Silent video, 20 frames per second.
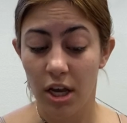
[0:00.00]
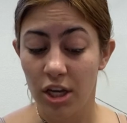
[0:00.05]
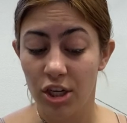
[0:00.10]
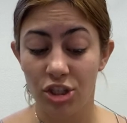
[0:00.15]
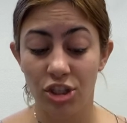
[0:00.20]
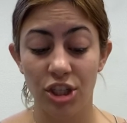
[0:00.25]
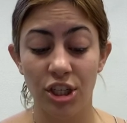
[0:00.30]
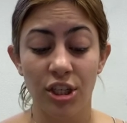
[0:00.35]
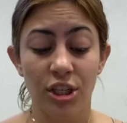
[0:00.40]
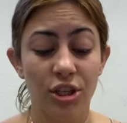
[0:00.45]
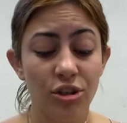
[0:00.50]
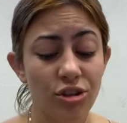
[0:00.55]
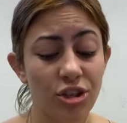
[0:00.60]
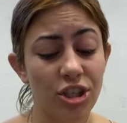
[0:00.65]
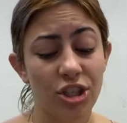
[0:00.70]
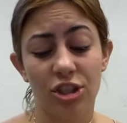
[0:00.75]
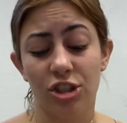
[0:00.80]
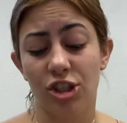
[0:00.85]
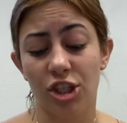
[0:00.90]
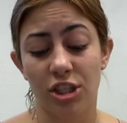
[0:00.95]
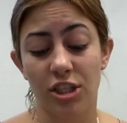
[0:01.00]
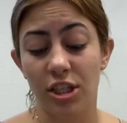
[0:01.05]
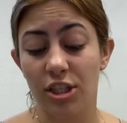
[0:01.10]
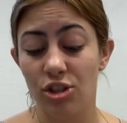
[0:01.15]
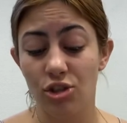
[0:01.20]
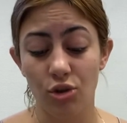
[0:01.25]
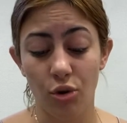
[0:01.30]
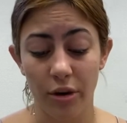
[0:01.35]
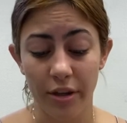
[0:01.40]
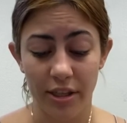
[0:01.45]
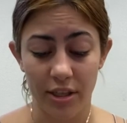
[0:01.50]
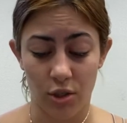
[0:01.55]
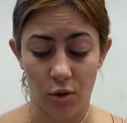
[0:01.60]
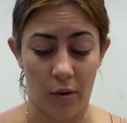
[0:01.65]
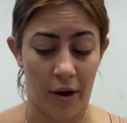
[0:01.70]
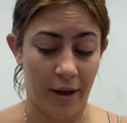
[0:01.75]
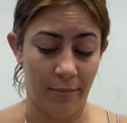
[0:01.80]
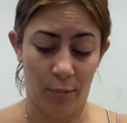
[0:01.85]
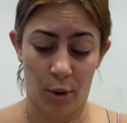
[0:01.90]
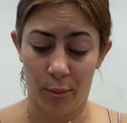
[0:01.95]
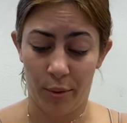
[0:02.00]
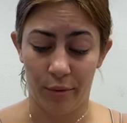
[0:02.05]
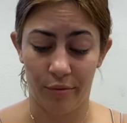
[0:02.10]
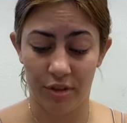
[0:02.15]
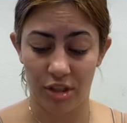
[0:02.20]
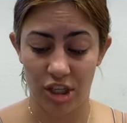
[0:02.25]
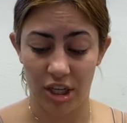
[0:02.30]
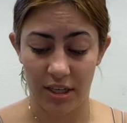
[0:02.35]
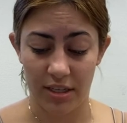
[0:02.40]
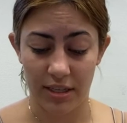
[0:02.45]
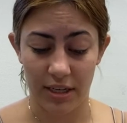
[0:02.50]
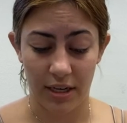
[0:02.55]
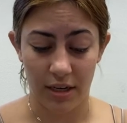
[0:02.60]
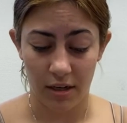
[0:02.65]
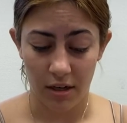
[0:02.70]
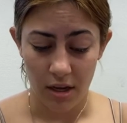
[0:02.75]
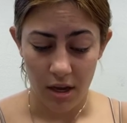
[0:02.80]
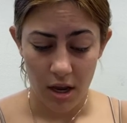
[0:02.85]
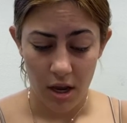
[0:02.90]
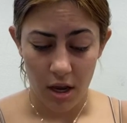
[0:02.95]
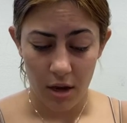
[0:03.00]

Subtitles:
She knew she should just enjoy this quiet moment with Jason,